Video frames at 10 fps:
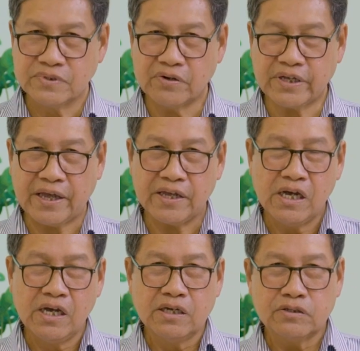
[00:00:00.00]
Okay.
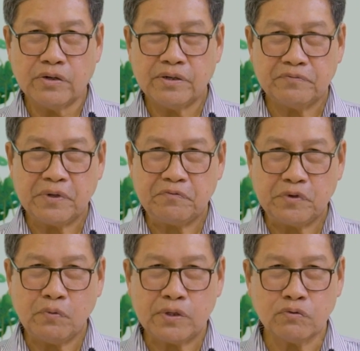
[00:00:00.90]
So if
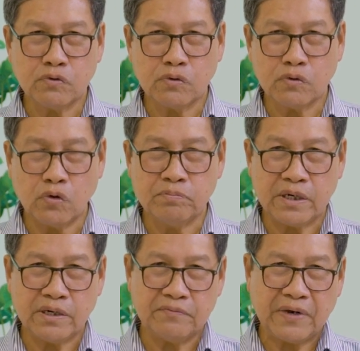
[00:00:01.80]
you want to go
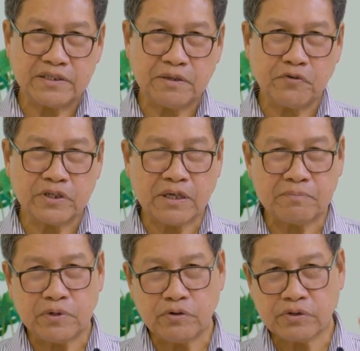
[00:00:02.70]
global, if let's say, for
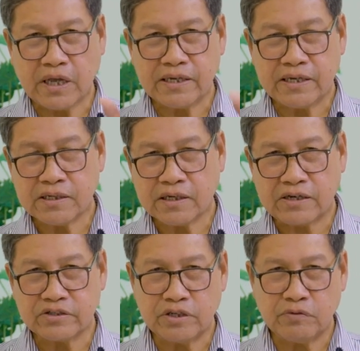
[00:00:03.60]
example, you target a
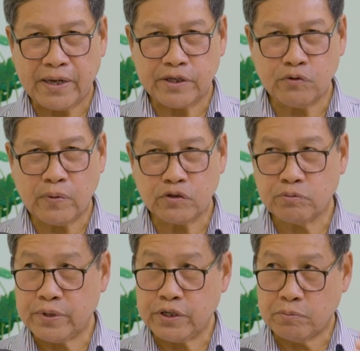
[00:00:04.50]
country where you want to
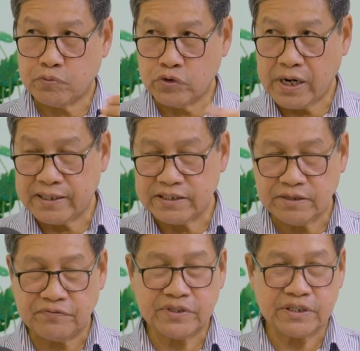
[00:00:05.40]
bring your product and
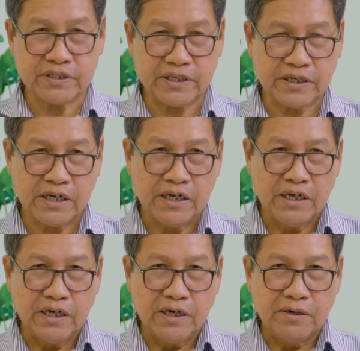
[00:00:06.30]
services in,
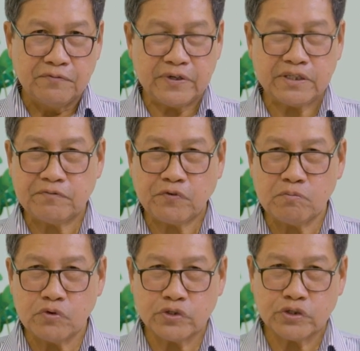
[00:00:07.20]
first and
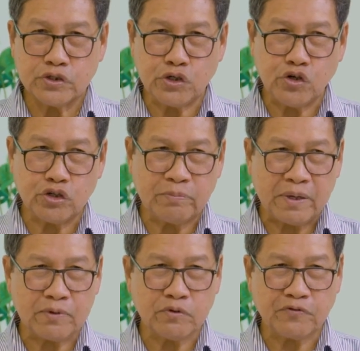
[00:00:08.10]
foremost, you need to be
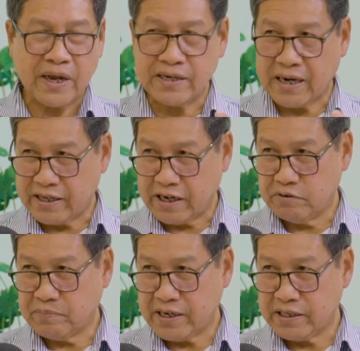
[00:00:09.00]
able to find the right kind
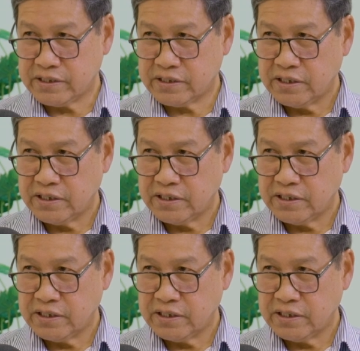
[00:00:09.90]
of partners.